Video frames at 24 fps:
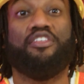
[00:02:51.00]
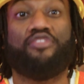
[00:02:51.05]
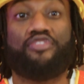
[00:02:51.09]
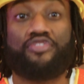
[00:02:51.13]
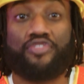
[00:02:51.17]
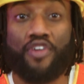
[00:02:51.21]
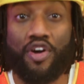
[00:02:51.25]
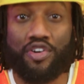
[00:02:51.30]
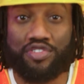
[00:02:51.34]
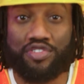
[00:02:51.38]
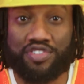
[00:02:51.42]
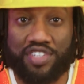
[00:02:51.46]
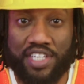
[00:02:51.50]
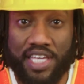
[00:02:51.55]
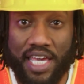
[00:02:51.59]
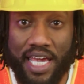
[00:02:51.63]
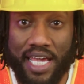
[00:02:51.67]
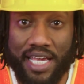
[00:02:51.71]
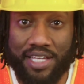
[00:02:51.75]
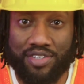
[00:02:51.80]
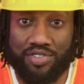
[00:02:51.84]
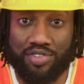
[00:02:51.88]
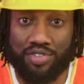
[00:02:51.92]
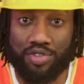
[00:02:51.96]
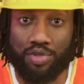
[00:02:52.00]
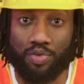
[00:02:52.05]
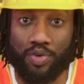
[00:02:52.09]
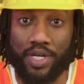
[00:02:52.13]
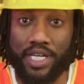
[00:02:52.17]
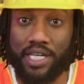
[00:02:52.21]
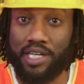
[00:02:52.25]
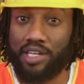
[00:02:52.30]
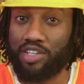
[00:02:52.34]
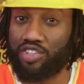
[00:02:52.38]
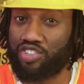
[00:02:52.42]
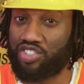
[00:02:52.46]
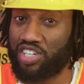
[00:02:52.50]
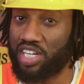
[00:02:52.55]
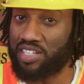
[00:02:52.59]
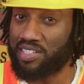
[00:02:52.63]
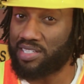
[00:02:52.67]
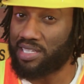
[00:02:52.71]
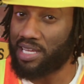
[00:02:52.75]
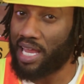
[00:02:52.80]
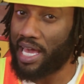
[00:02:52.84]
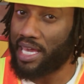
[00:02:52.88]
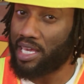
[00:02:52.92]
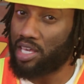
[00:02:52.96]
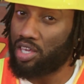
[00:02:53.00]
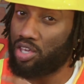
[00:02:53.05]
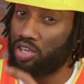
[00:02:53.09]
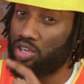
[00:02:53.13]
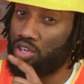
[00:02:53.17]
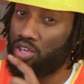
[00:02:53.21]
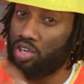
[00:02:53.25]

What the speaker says: In 1 Kings 3, just like